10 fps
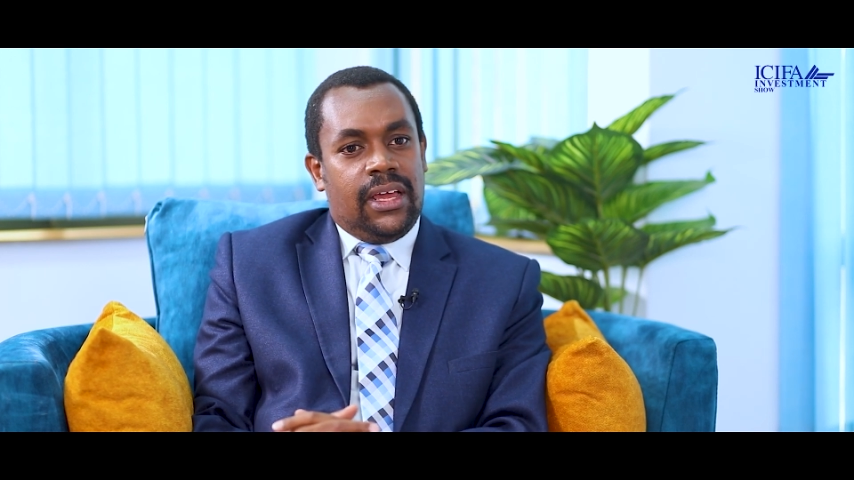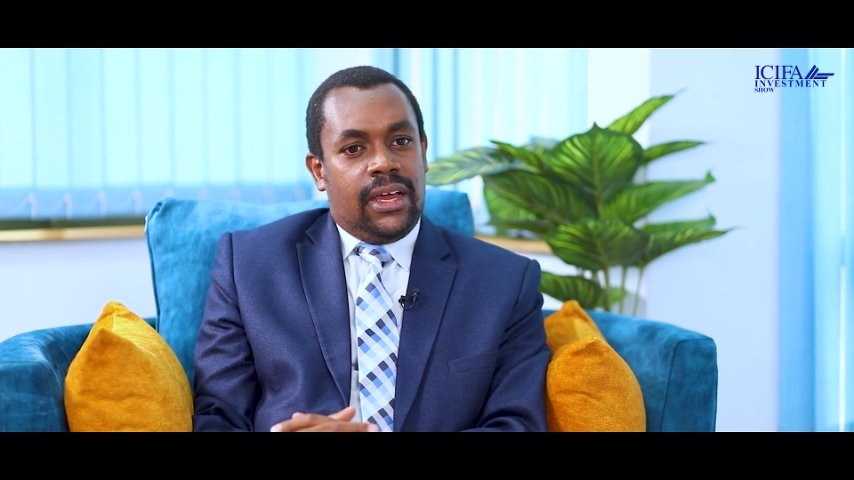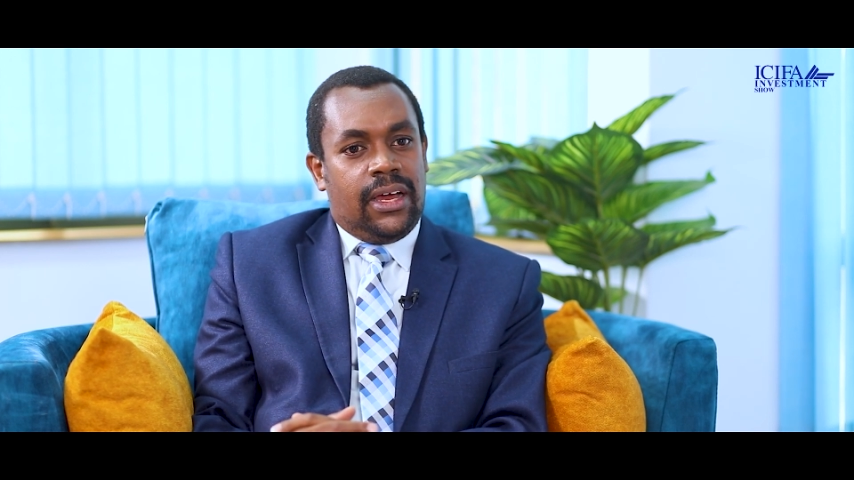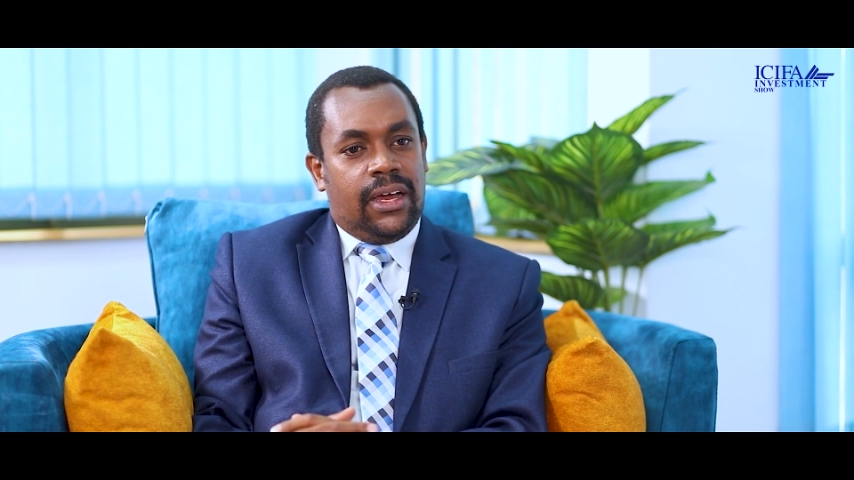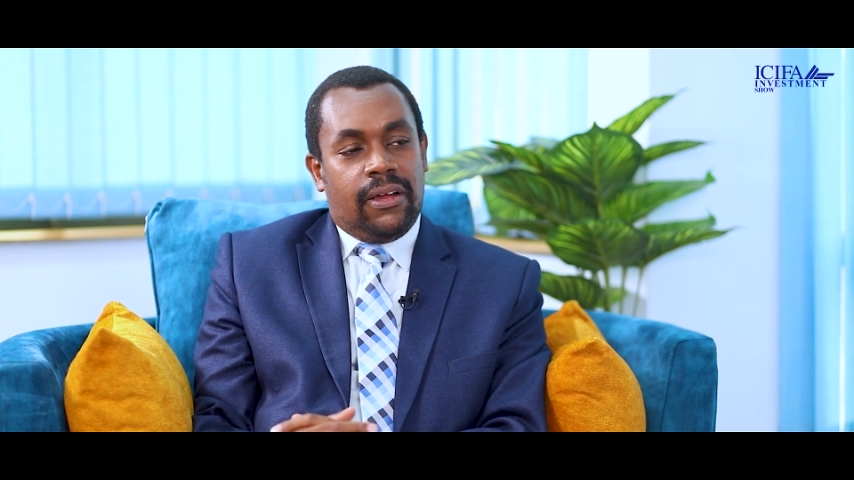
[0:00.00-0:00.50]

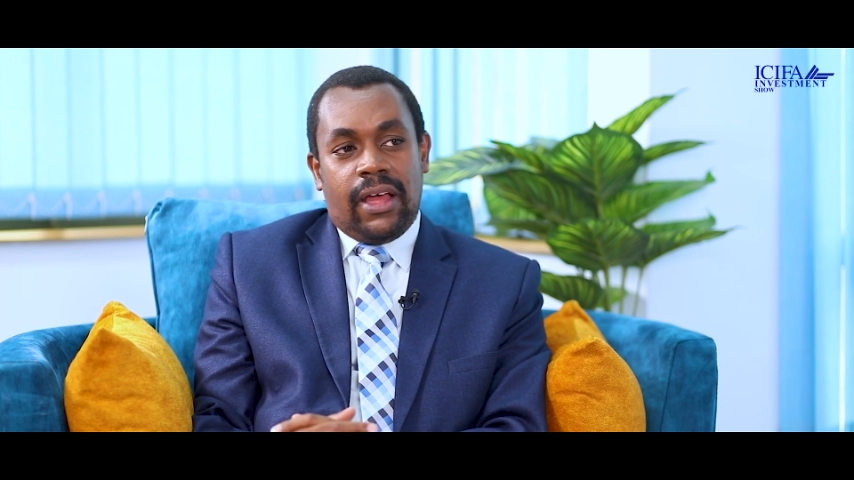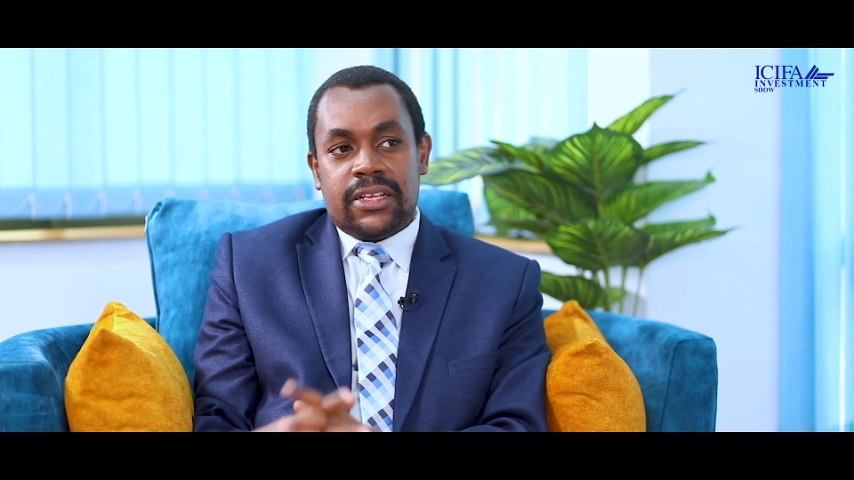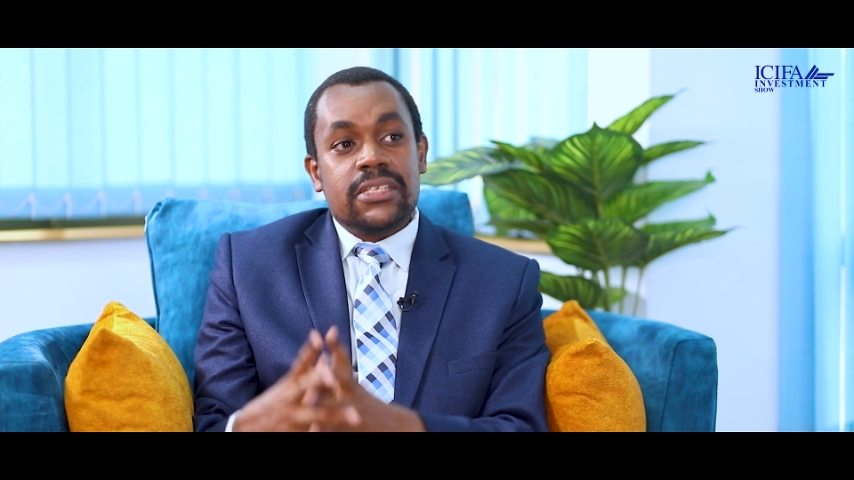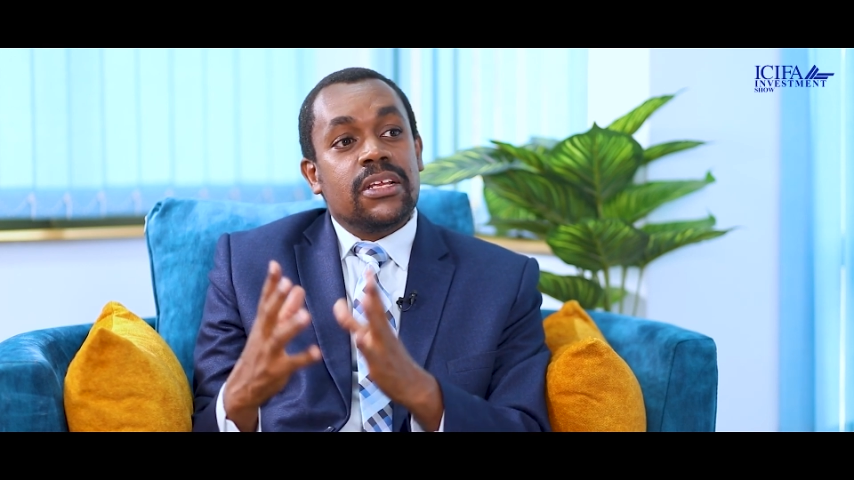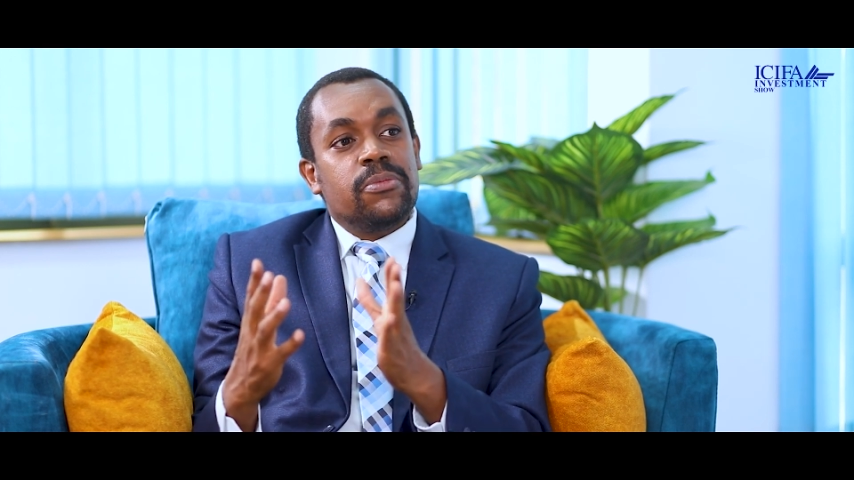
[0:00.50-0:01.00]

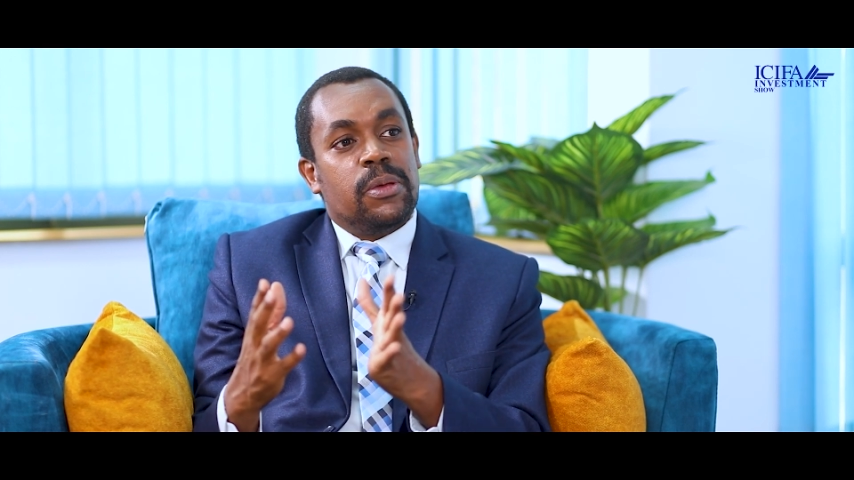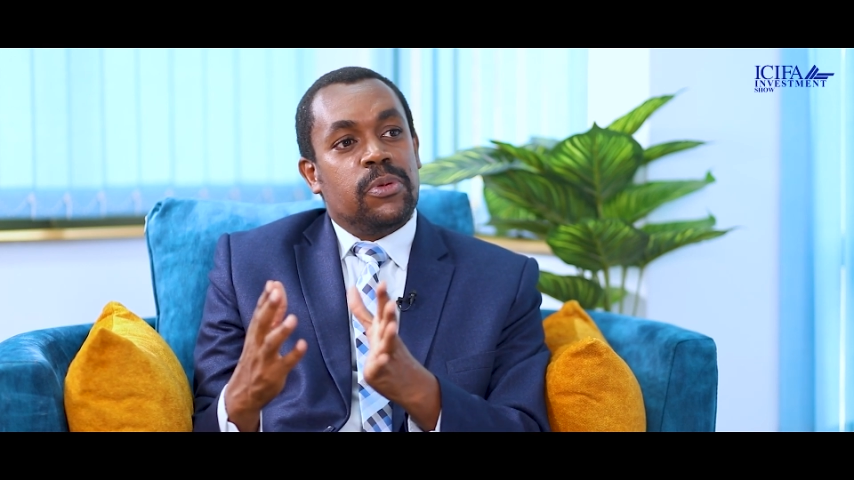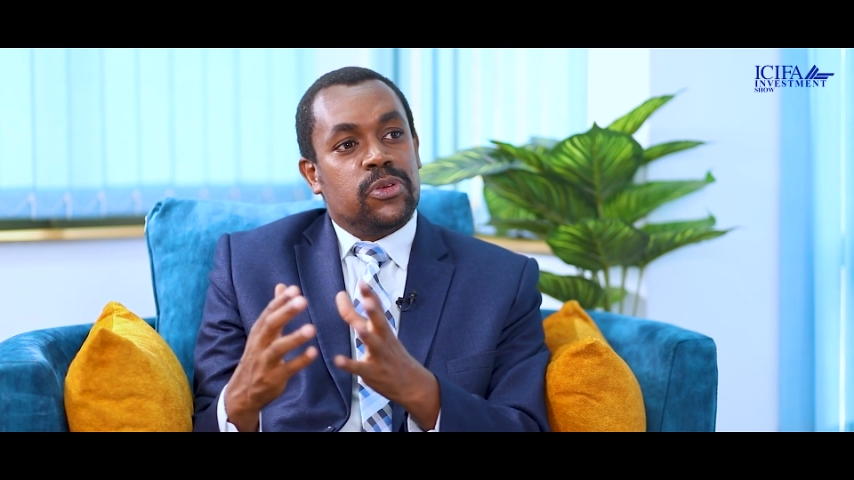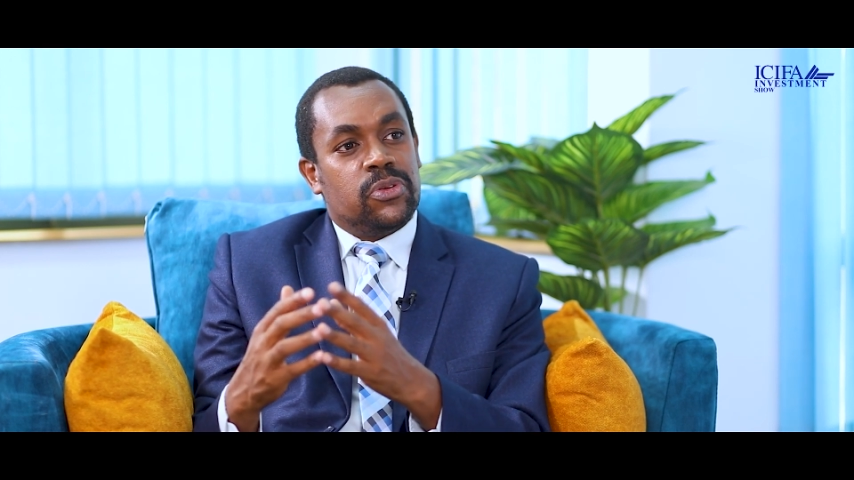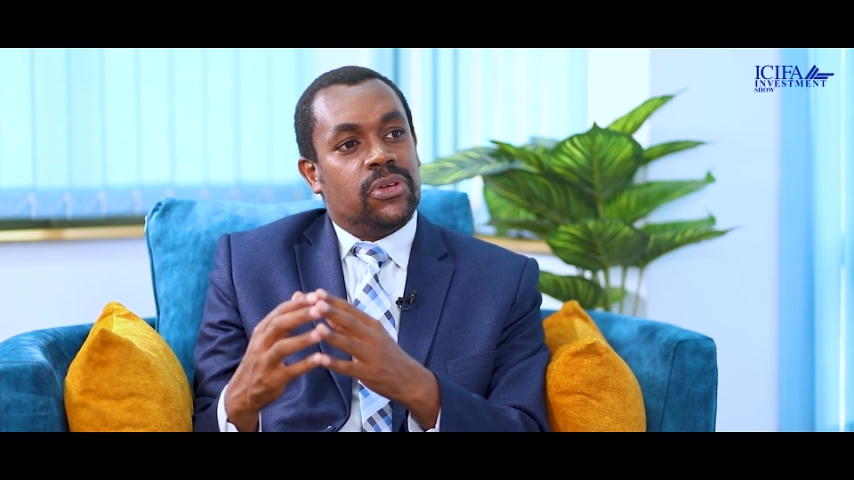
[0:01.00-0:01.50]
and still be
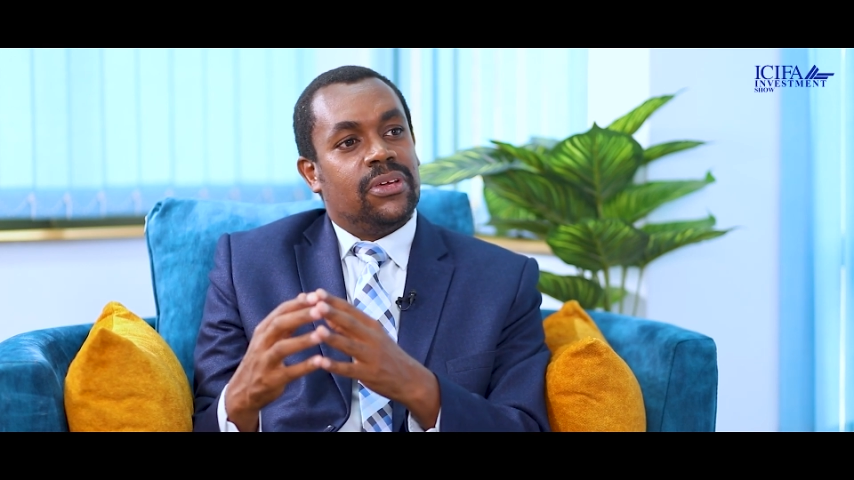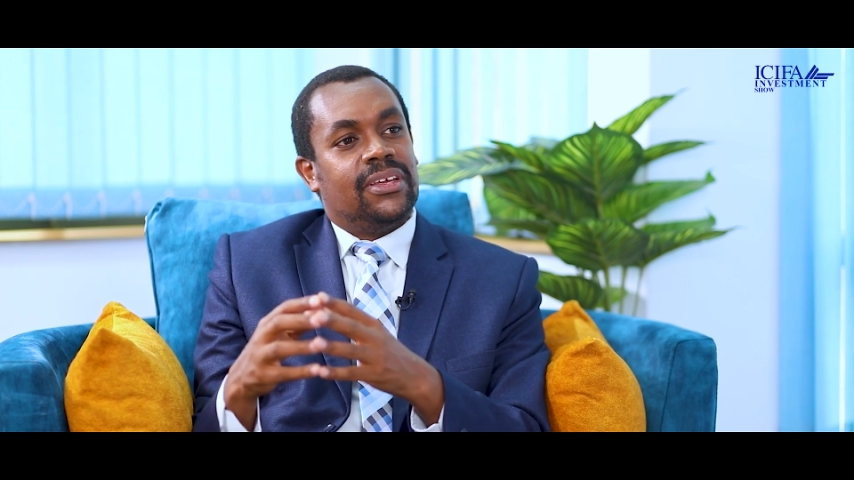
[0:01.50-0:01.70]
able to